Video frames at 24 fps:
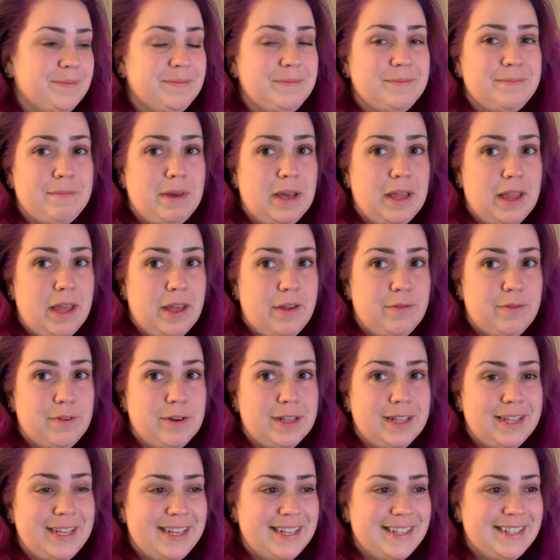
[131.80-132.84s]
my life
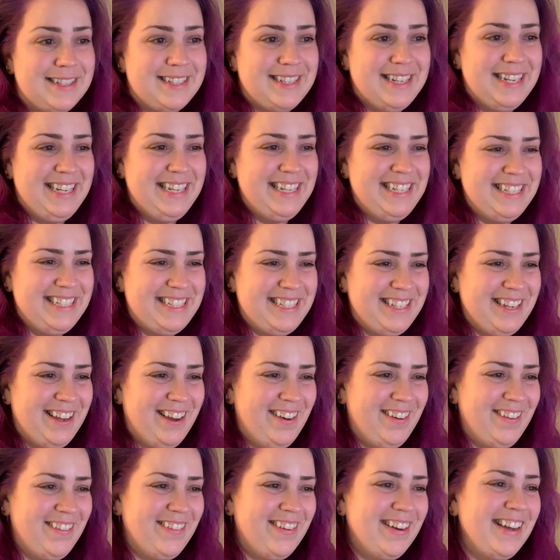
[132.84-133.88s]
really is.
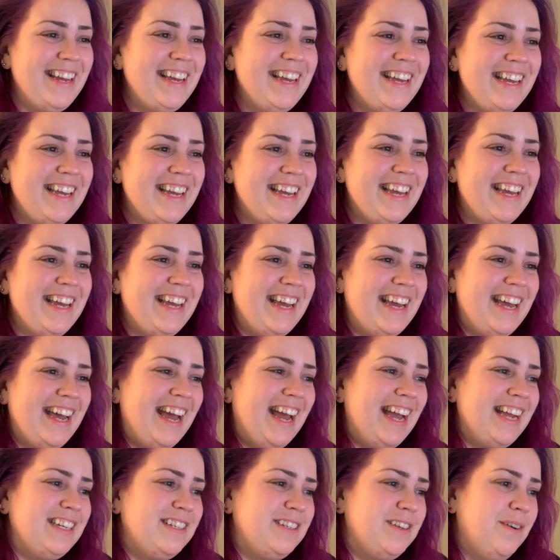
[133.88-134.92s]
So
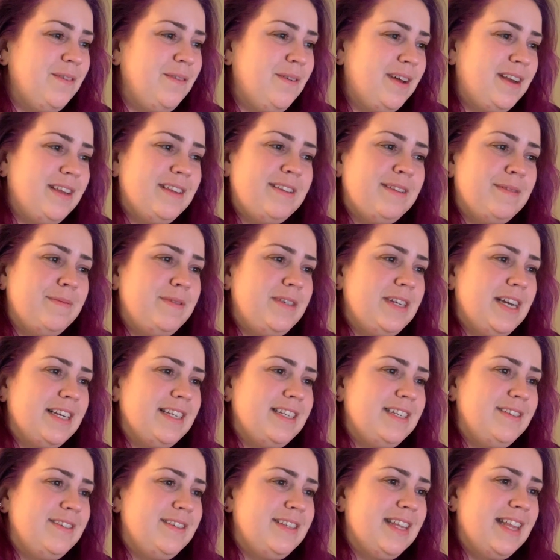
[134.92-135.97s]
I don't want to
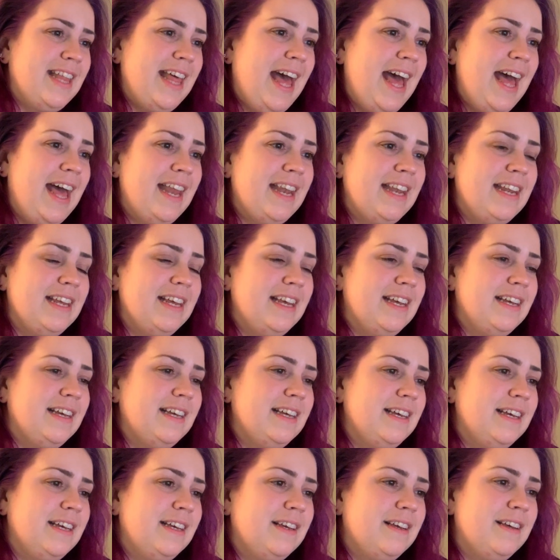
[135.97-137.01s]
subject you to that,
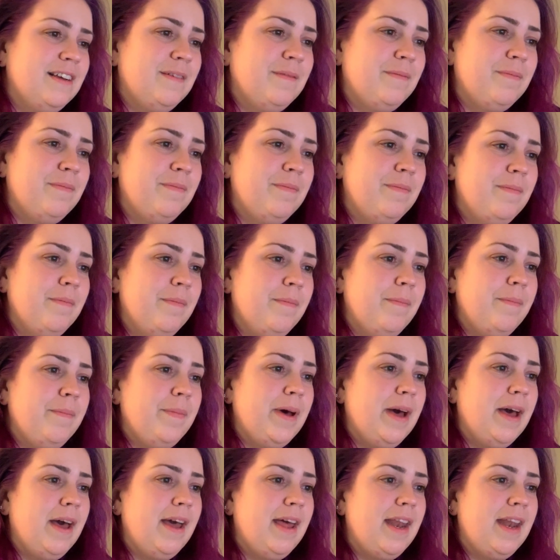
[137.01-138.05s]

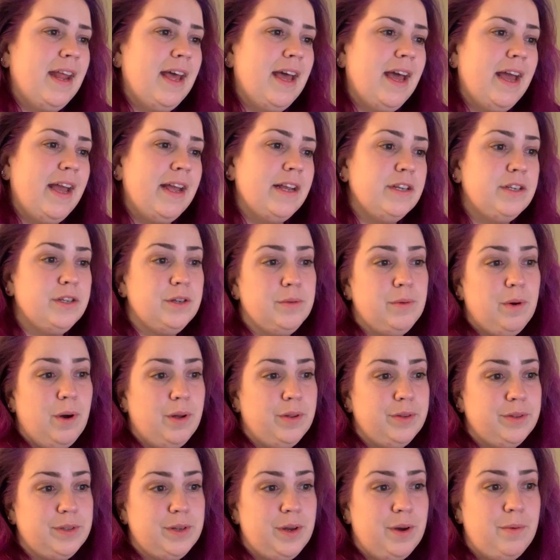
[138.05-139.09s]
but I do
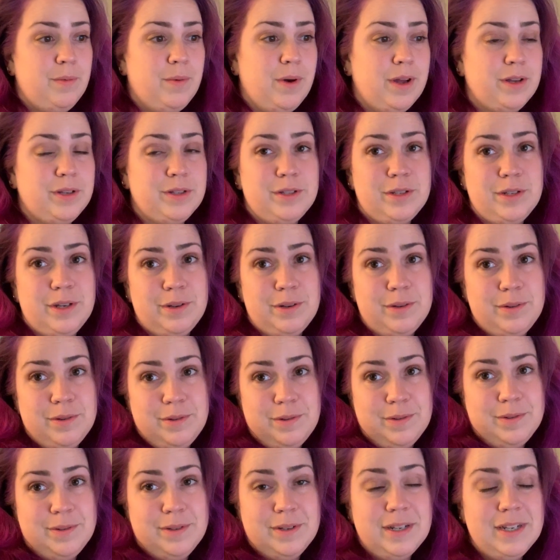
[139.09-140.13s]
also want
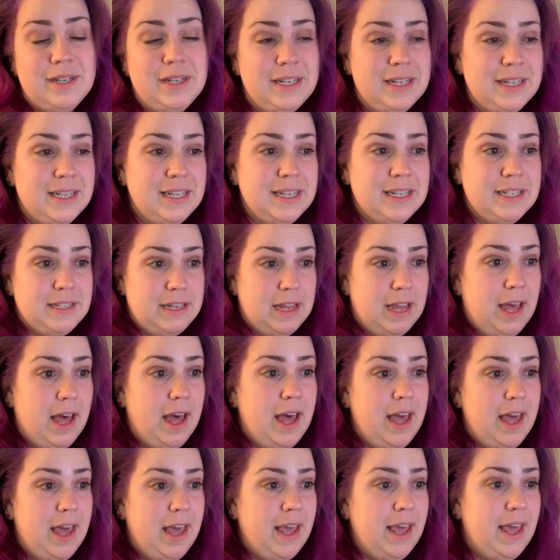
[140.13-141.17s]
to say
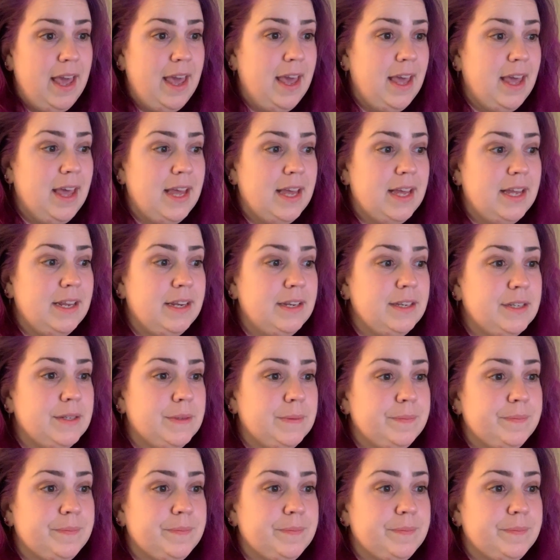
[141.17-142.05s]
hi and